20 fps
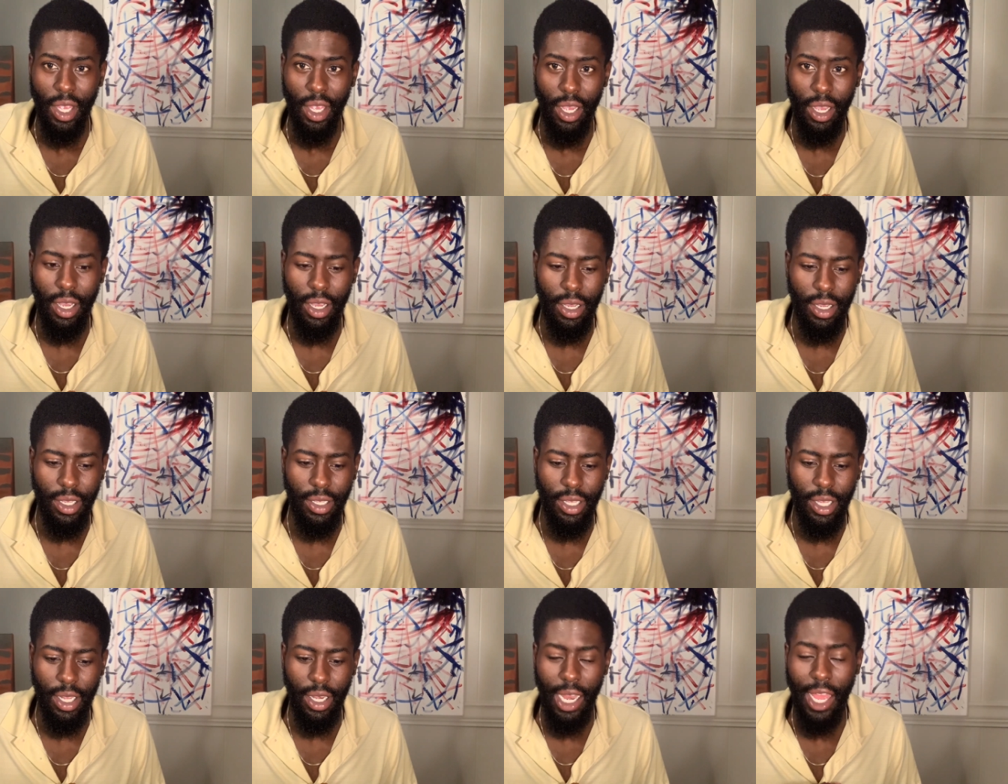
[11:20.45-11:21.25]

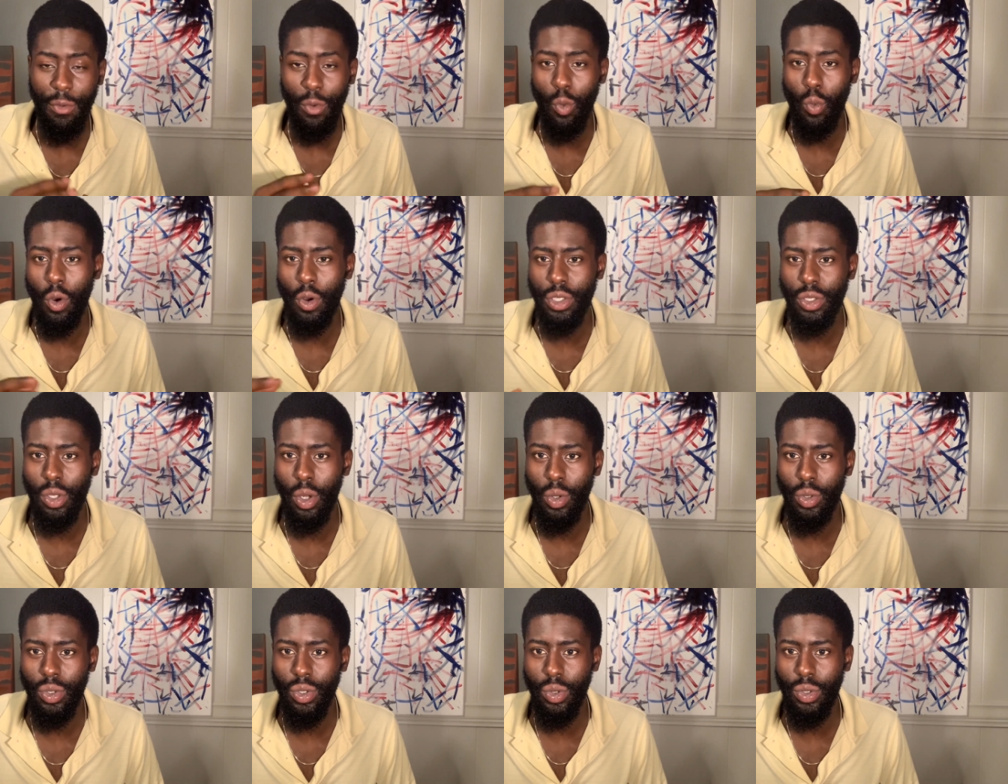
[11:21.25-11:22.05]
life rewards
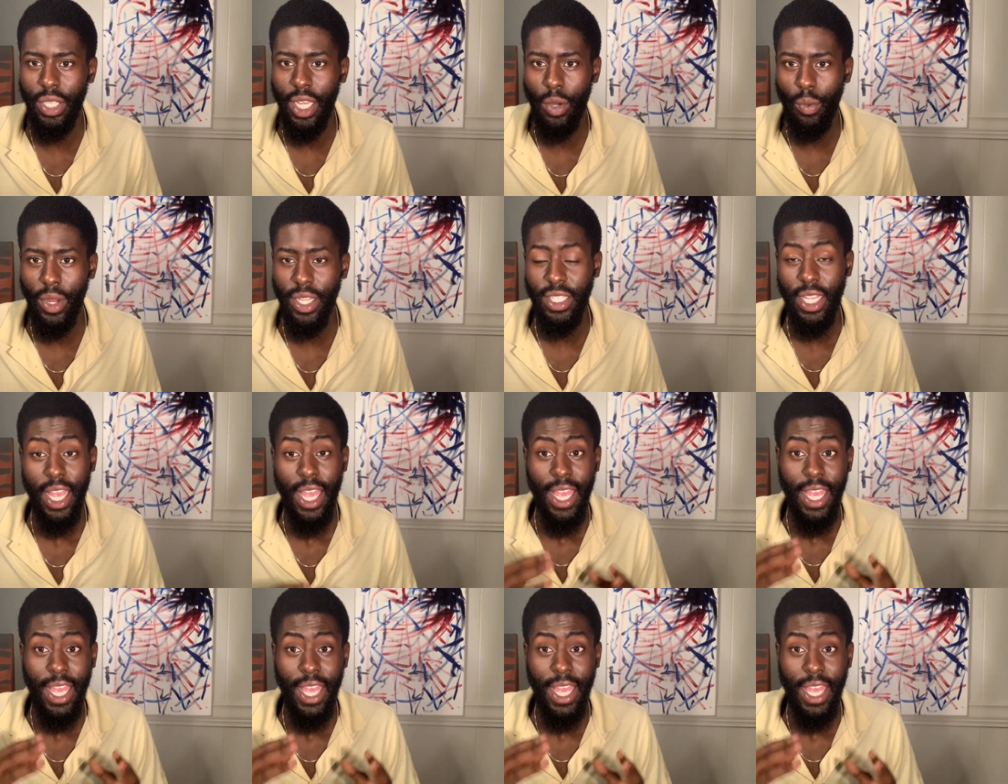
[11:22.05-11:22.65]
those who take risks.